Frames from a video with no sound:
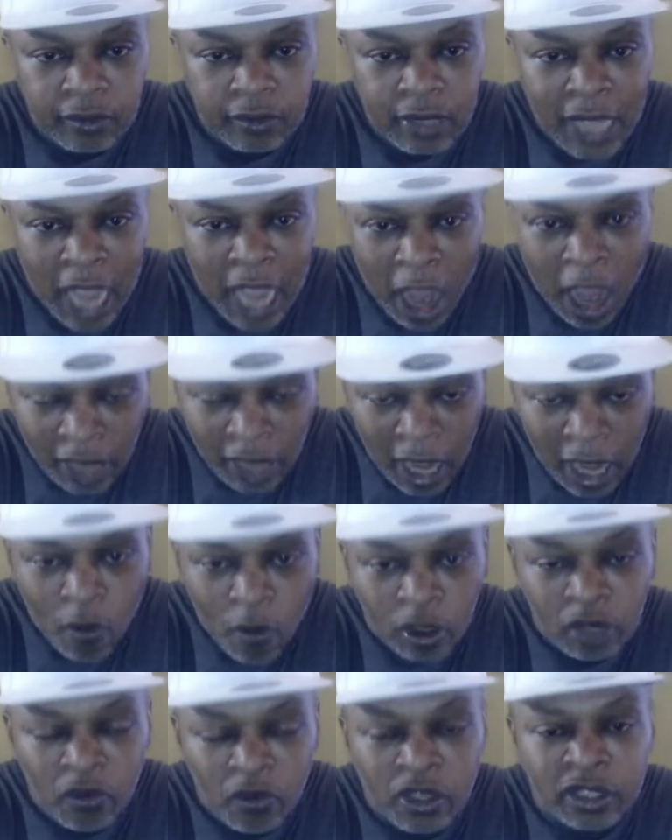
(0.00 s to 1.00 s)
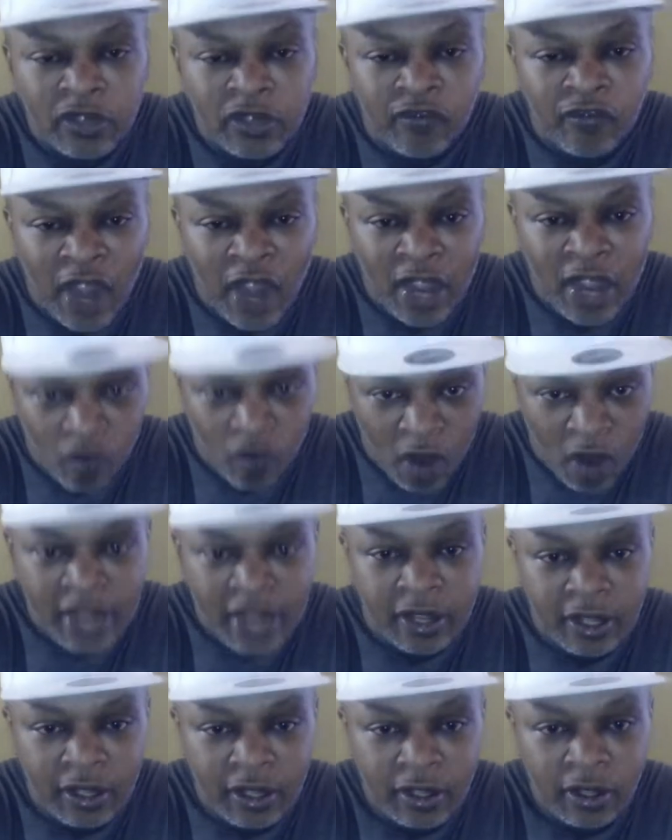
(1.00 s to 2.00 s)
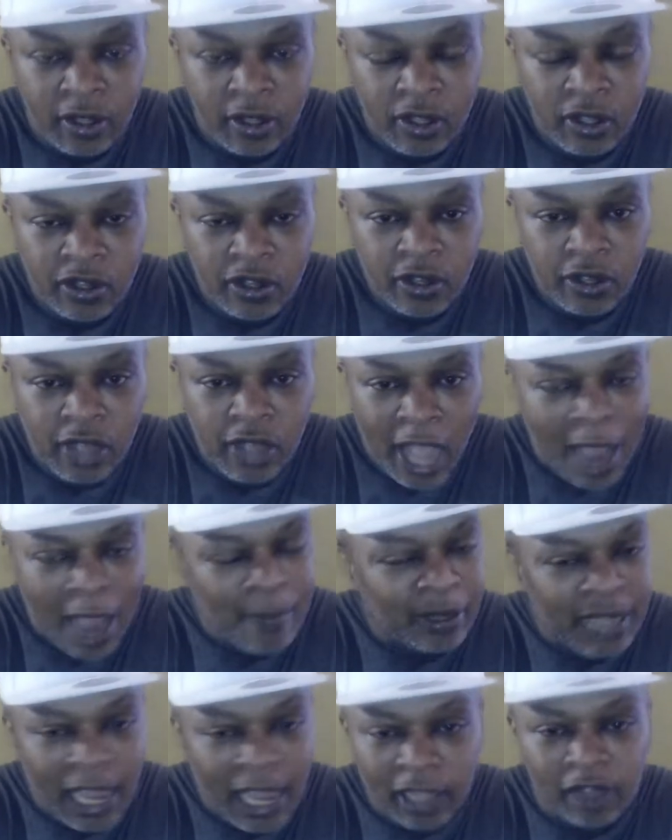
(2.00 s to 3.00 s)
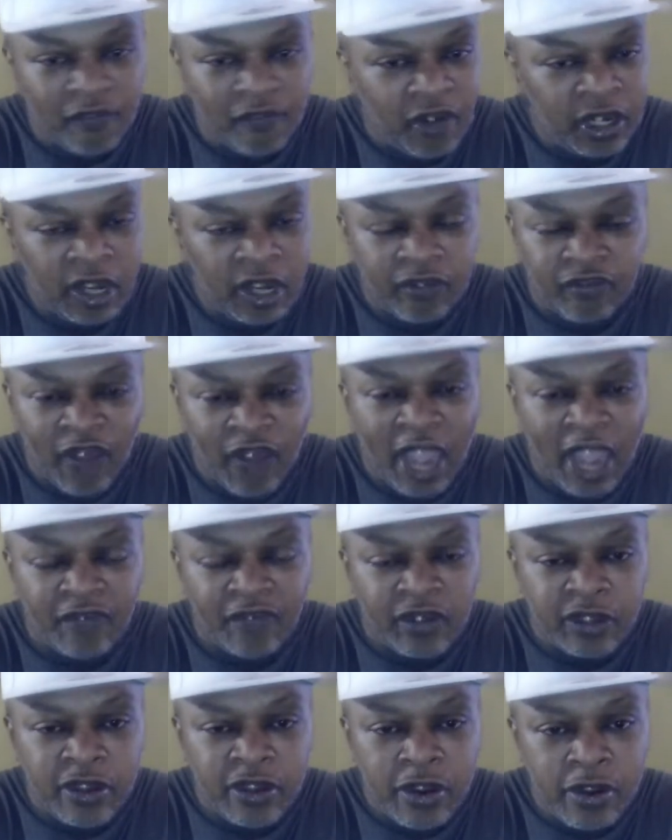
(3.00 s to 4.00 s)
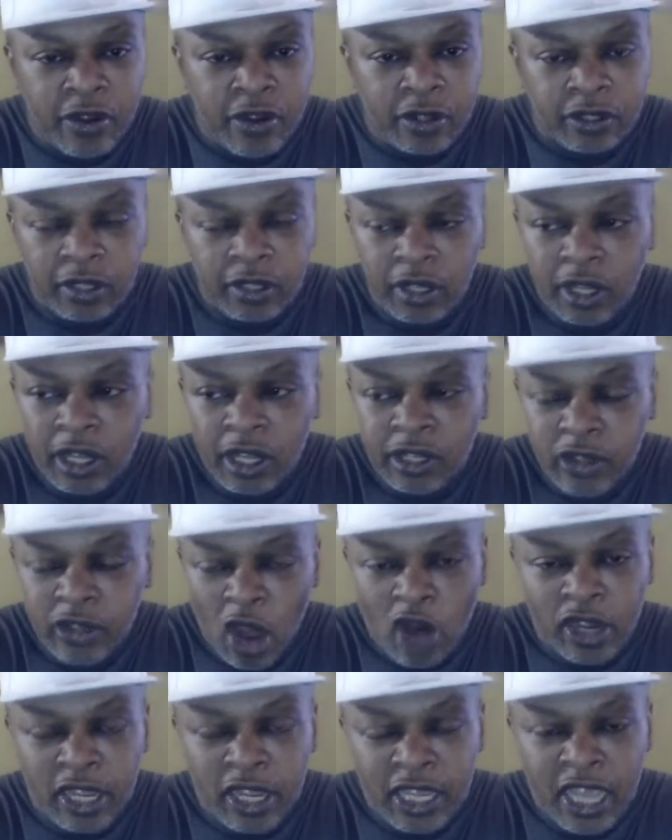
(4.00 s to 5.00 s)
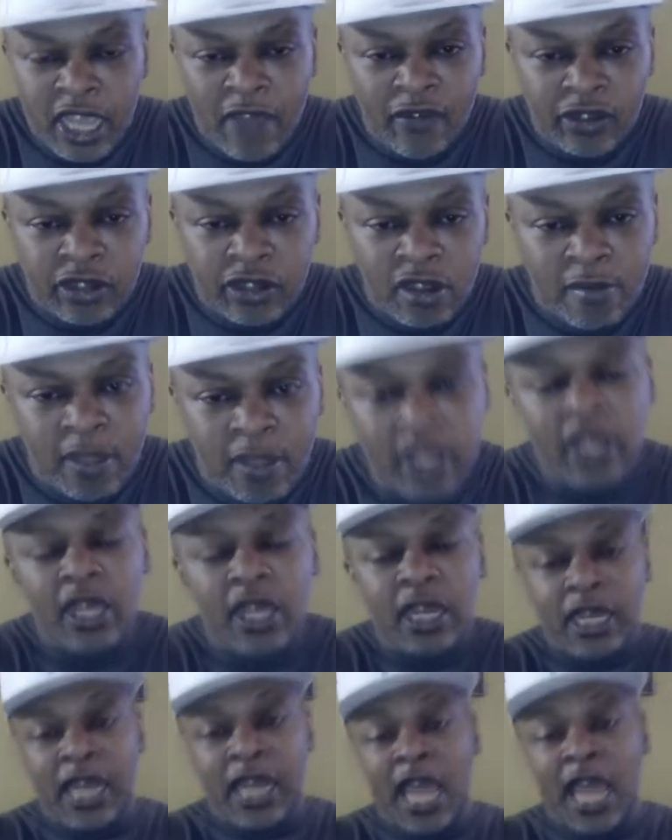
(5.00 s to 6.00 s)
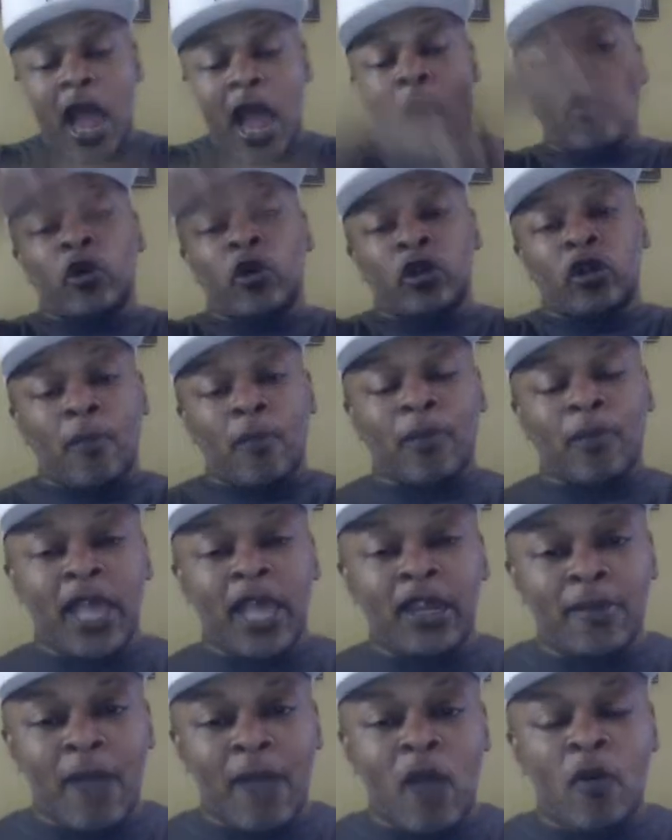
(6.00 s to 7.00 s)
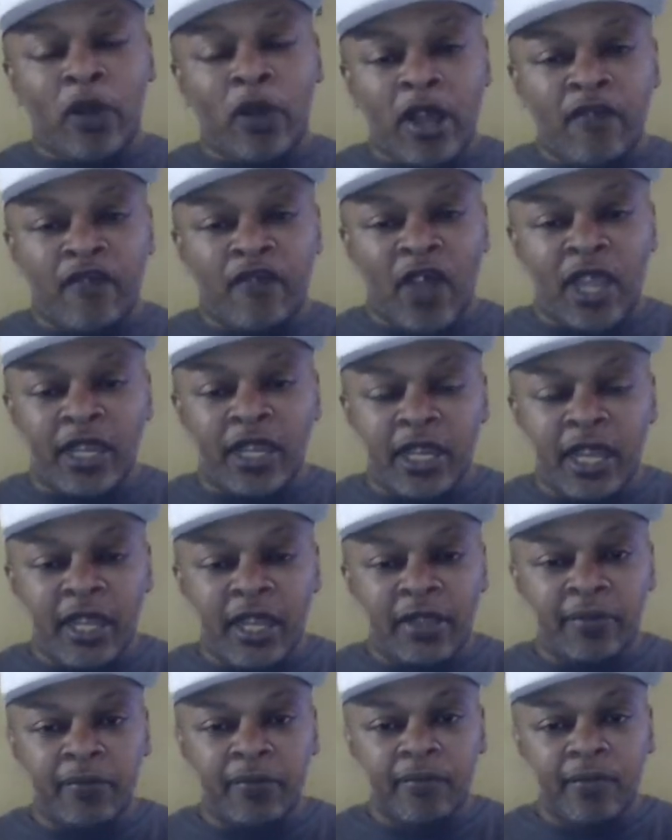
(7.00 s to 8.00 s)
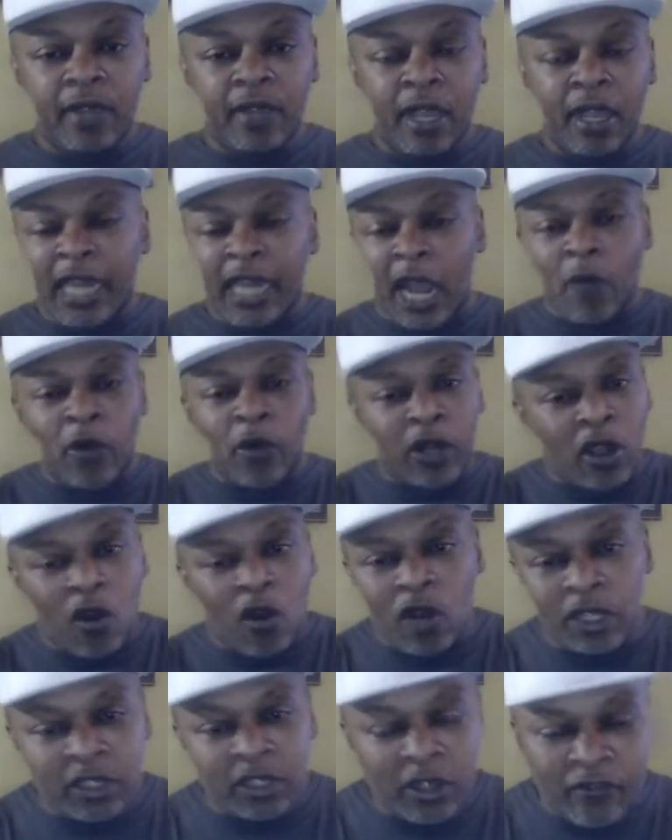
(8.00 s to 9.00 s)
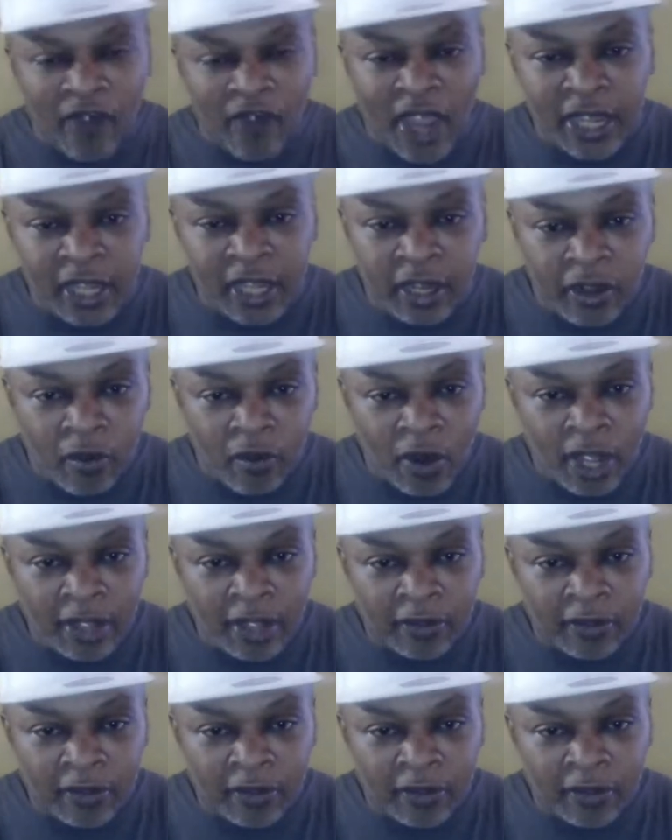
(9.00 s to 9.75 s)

All I wanted was to fight, right? I've been asking for this fight for years. Turkey give it to me. Now I want to complain about what they fighting at. And I wouldn't go into the fight anyway.